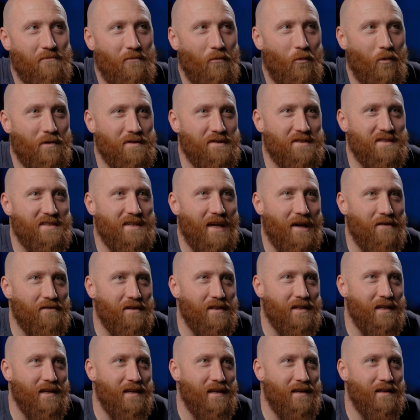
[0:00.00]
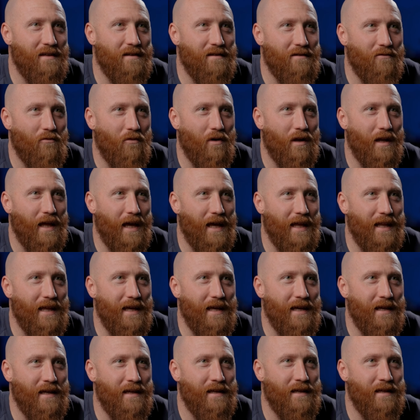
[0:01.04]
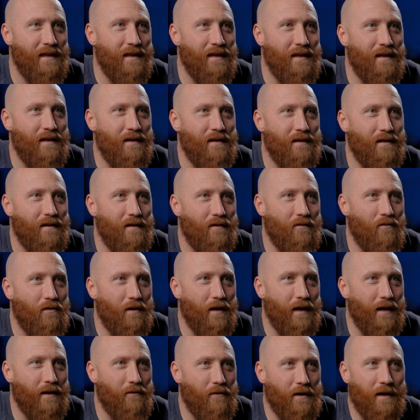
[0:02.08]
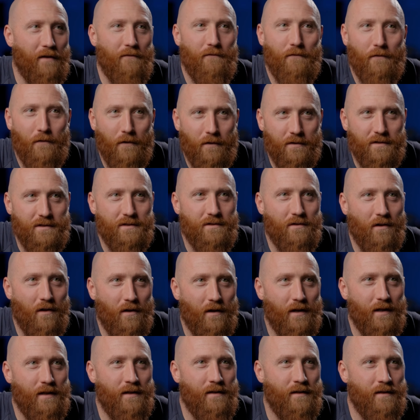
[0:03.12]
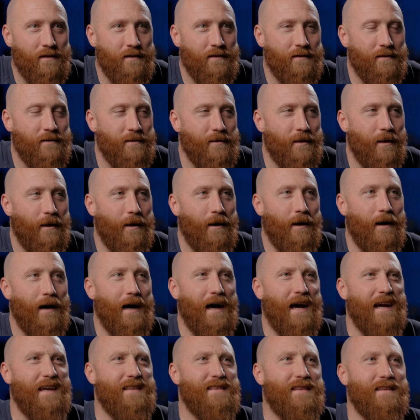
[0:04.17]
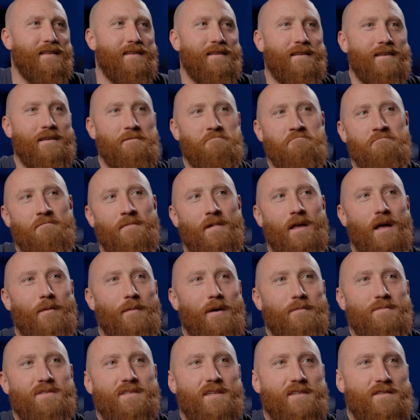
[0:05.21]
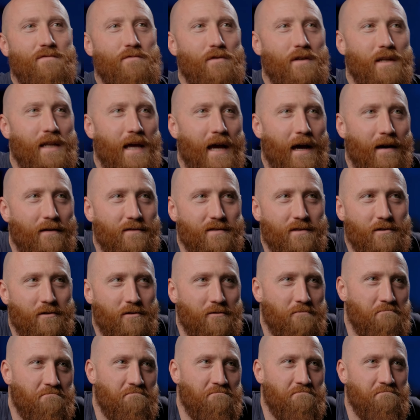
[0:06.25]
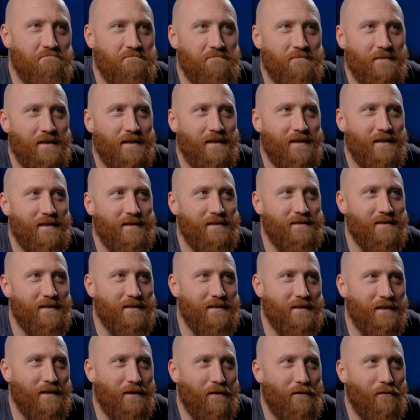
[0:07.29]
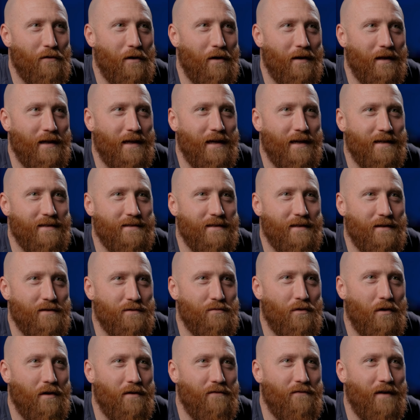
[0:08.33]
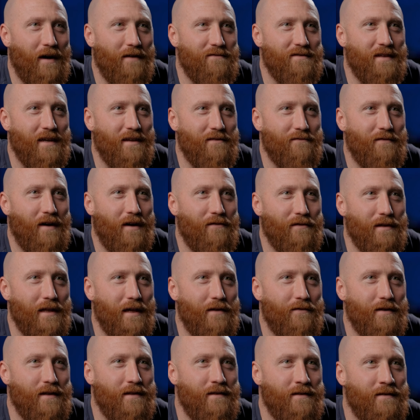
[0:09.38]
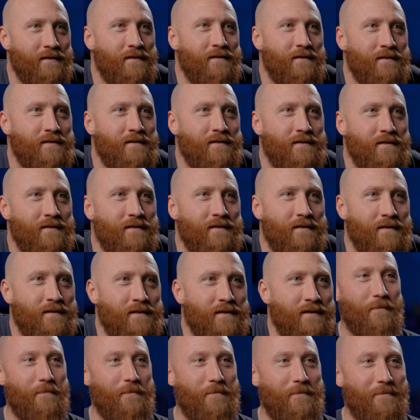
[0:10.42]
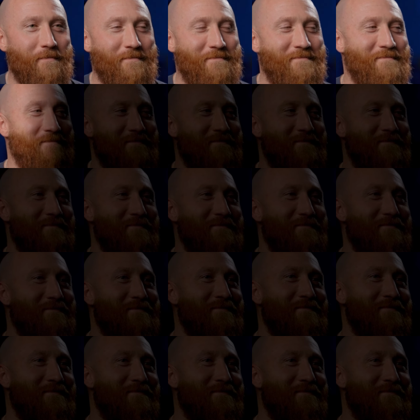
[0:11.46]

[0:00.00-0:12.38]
170, 180 when I first started. Height, I'm 6 foot now, so just gonna throw out a guess, and I was probably 5'10", 5'11".